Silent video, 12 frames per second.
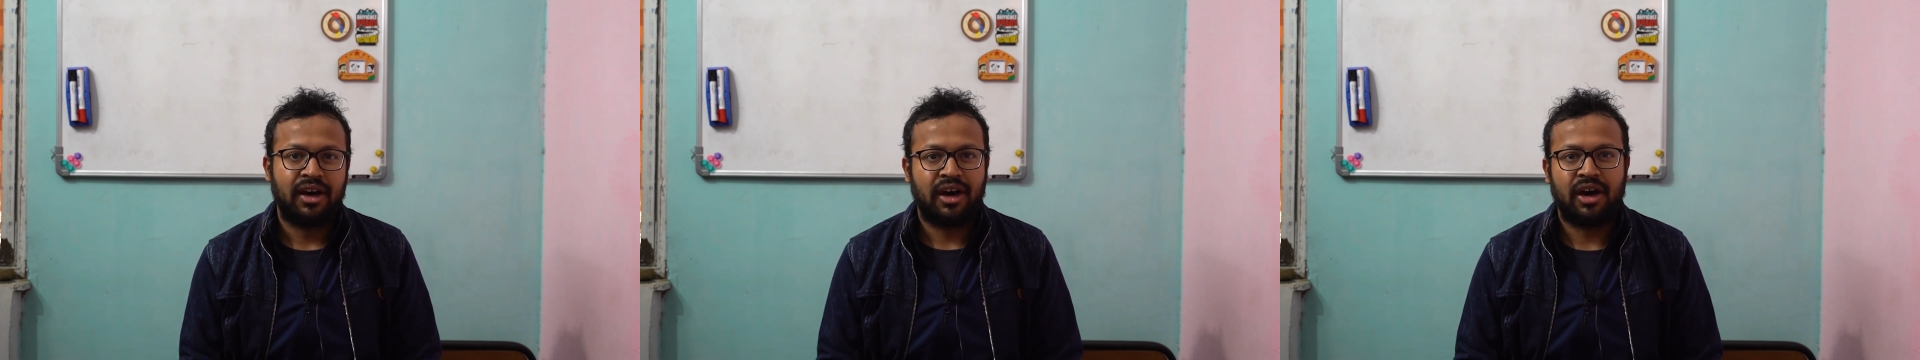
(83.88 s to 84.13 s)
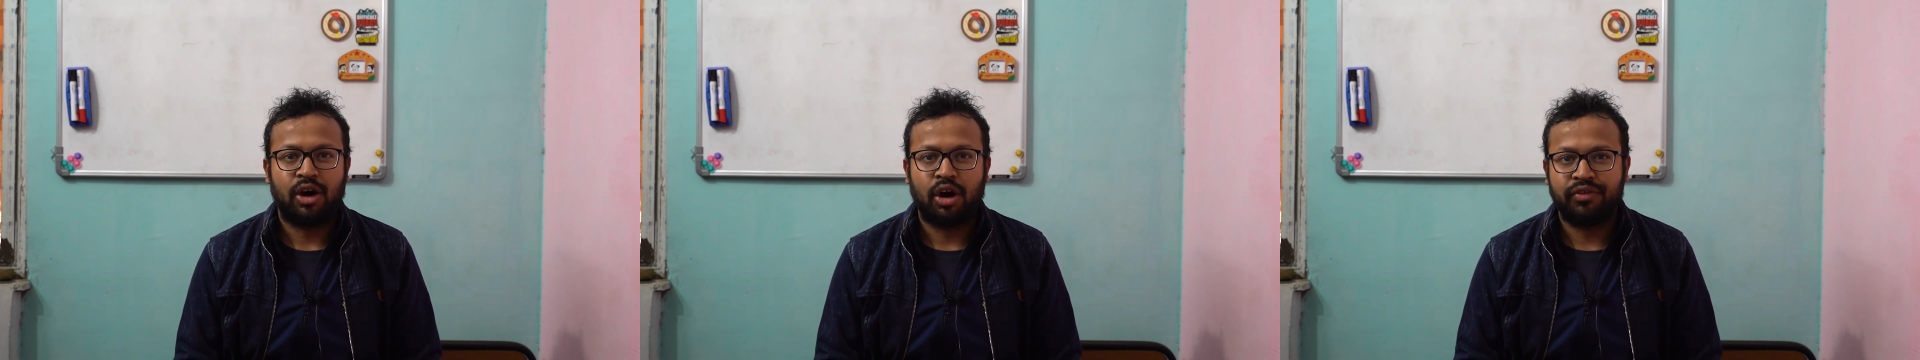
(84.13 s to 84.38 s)

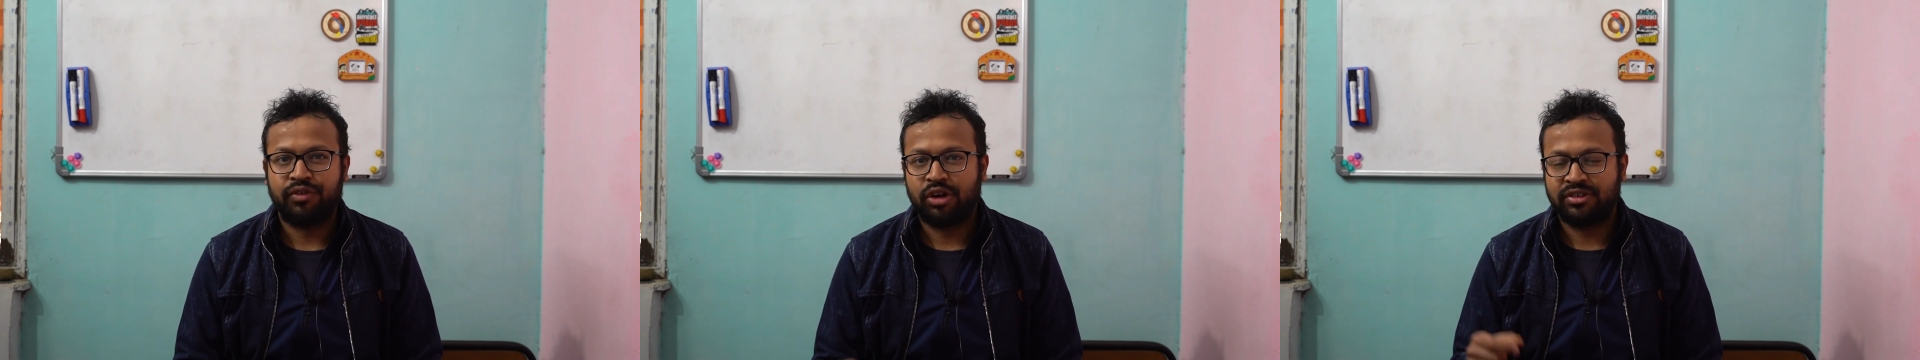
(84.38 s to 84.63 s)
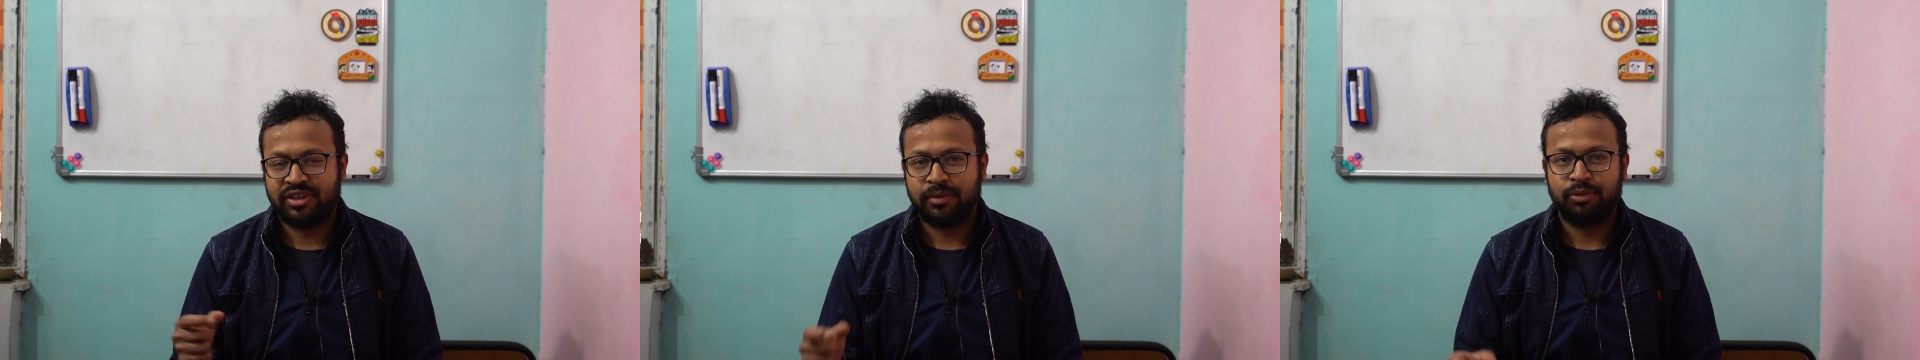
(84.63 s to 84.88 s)
of a
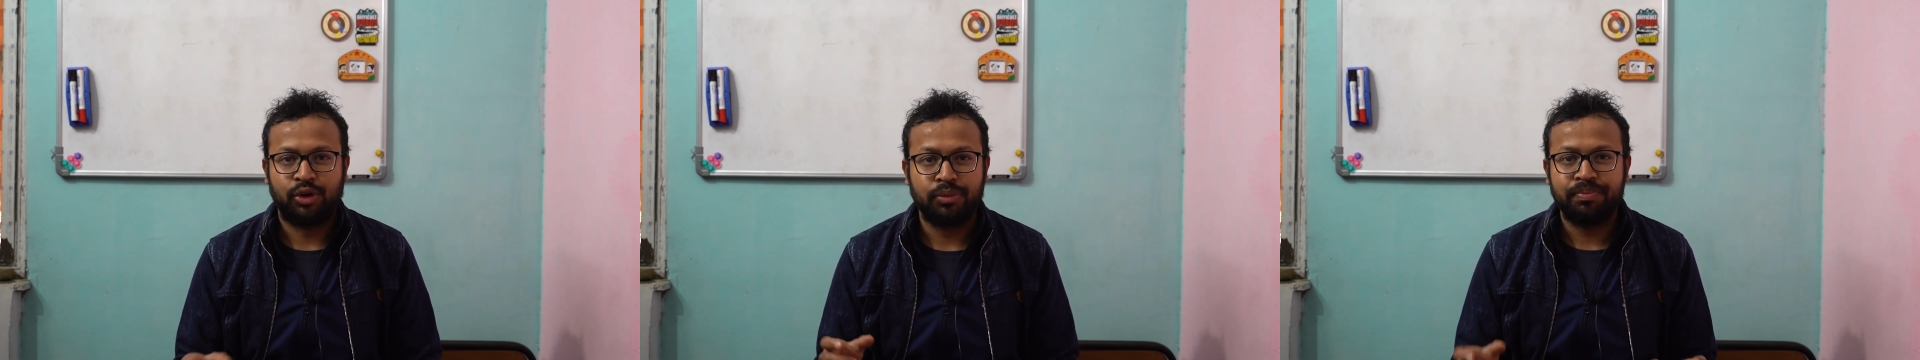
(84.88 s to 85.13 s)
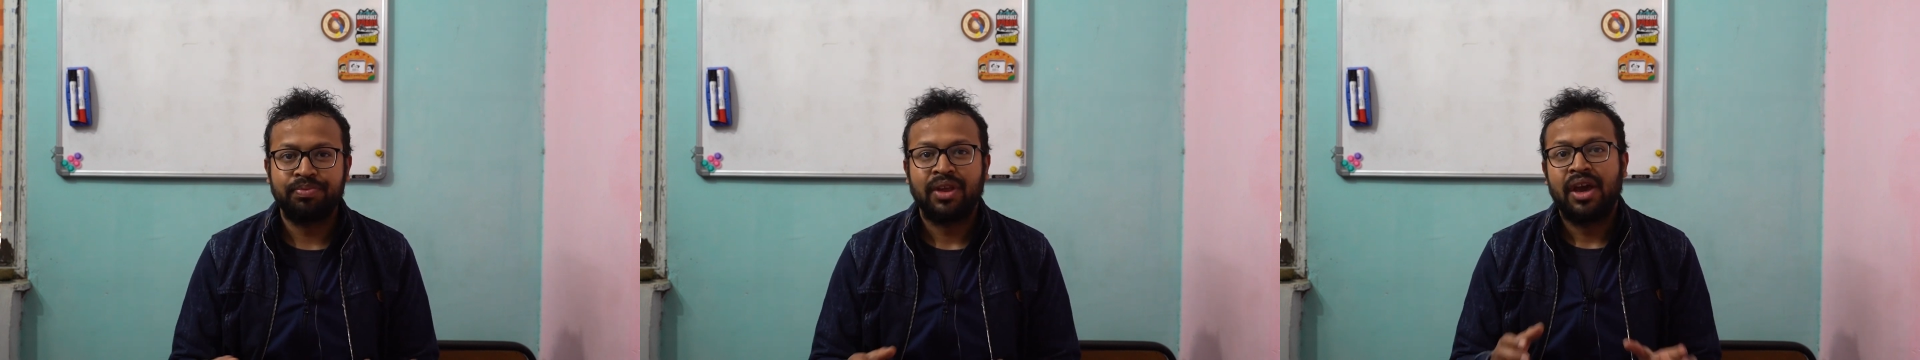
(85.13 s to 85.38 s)
WhatsApp
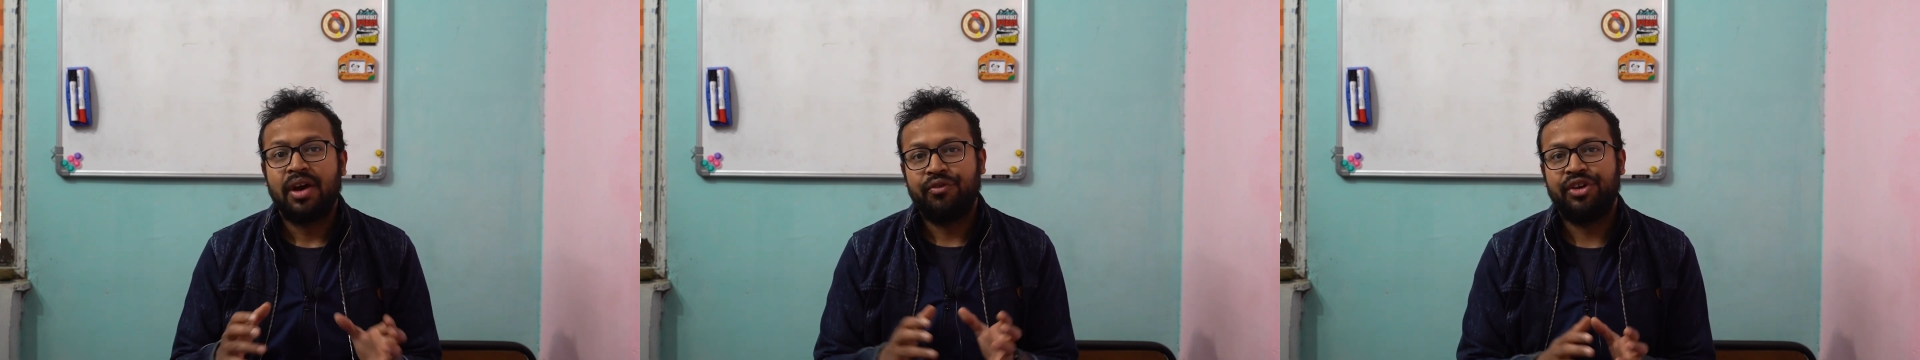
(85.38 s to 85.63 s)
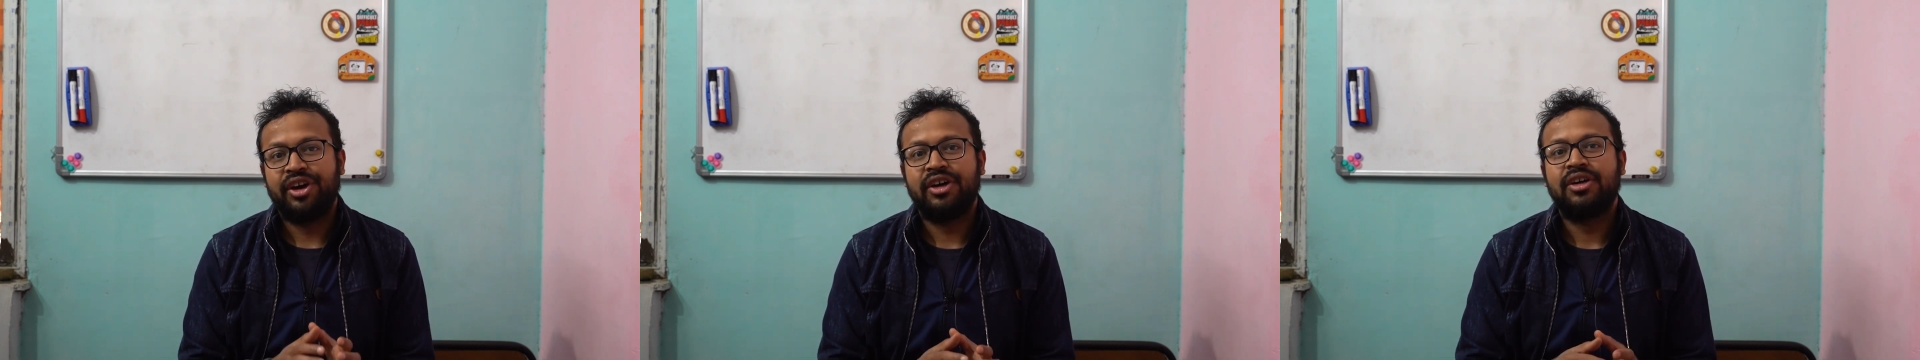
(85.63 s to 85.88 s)
group
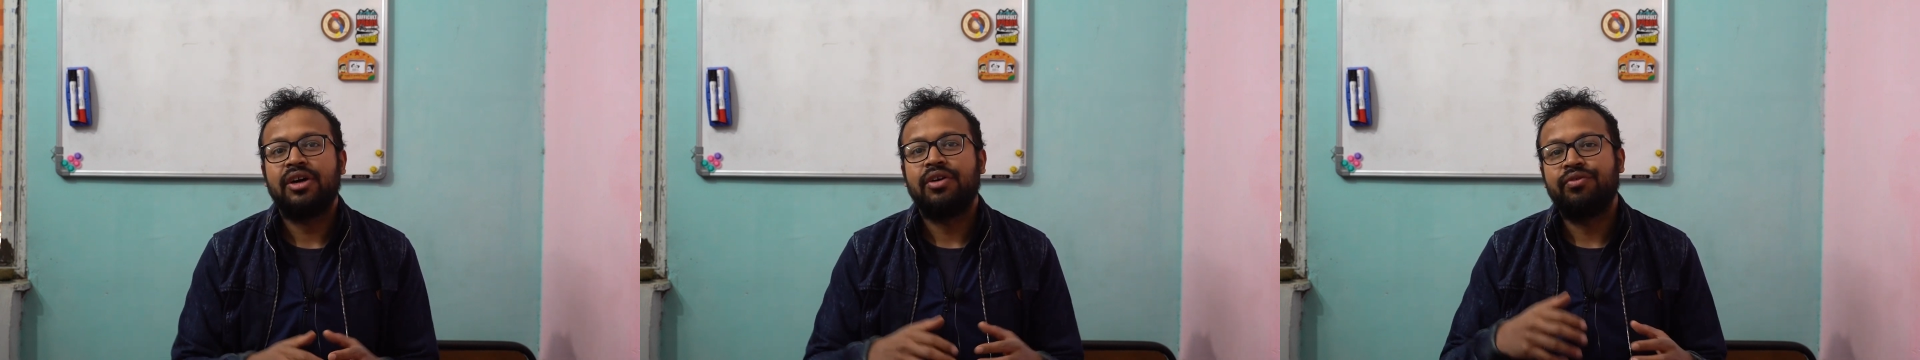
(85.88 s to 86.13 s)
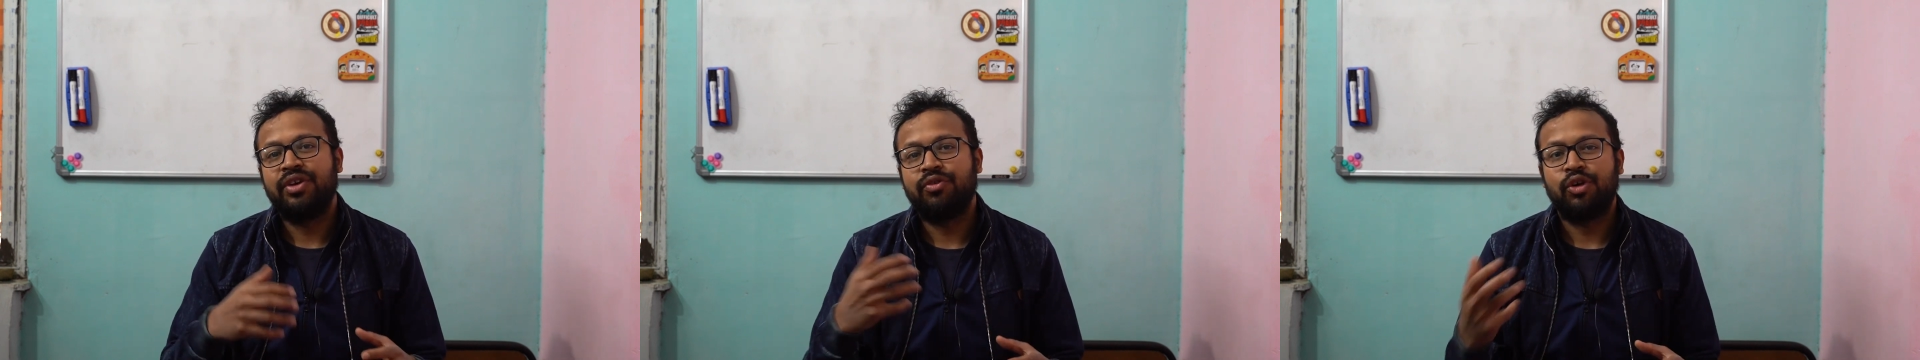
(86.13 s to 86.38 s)
where
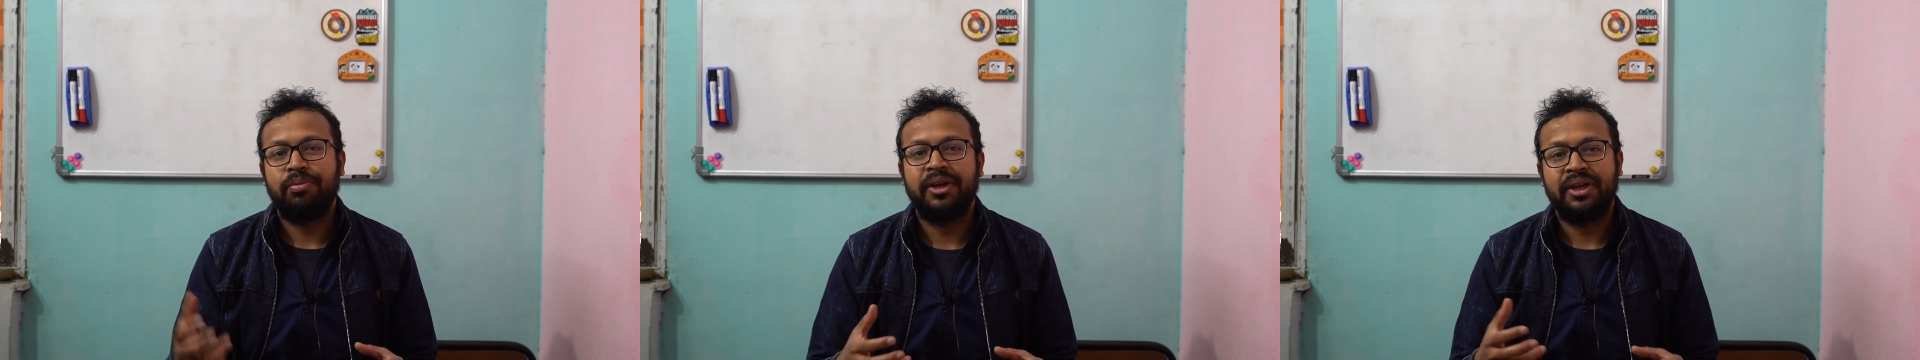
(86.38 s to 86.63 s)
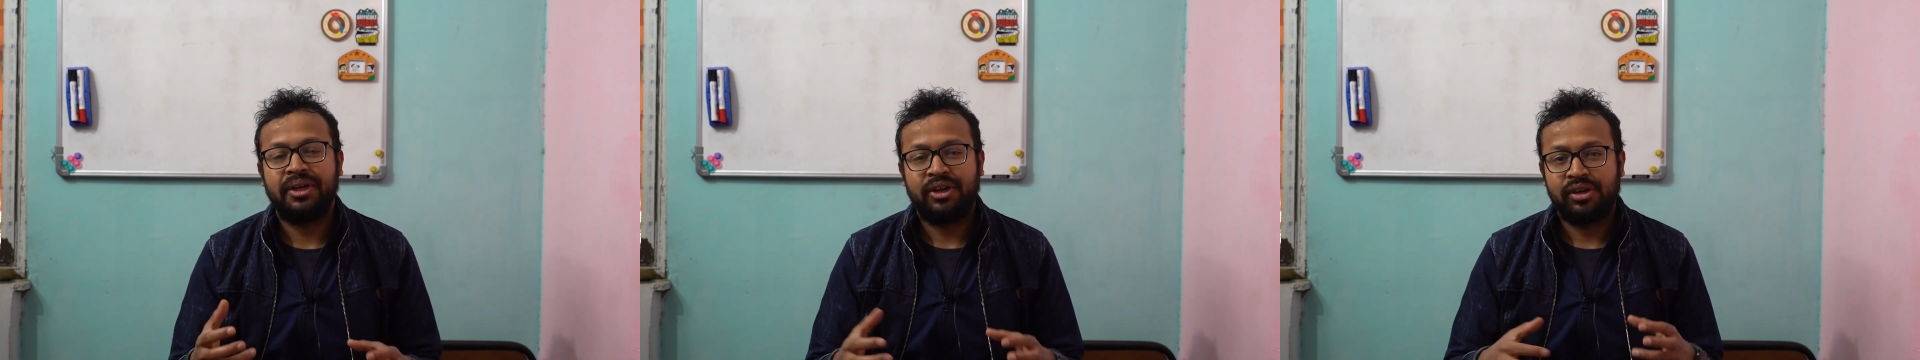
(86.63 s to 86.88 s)
we would
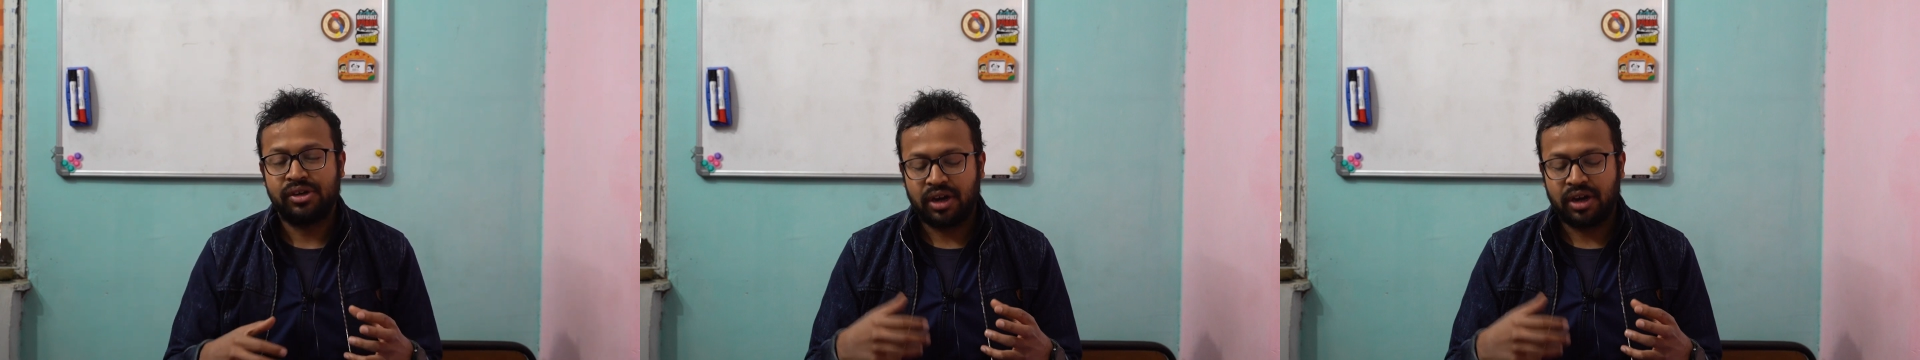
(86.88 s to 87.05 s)
be